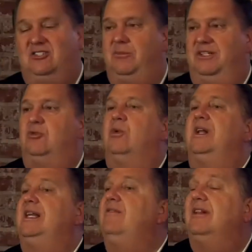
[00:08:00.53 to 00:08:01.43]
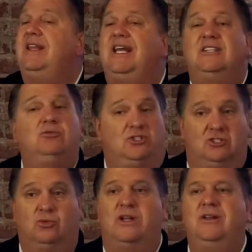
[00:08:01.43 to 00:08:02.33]
to me. So we're going to give you leads, which
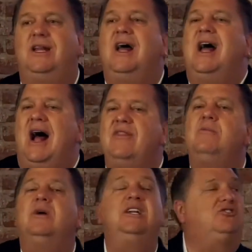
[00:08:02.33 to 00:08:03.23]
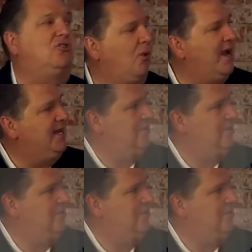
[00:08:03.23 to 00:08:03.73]
is what you need, and then we're going to train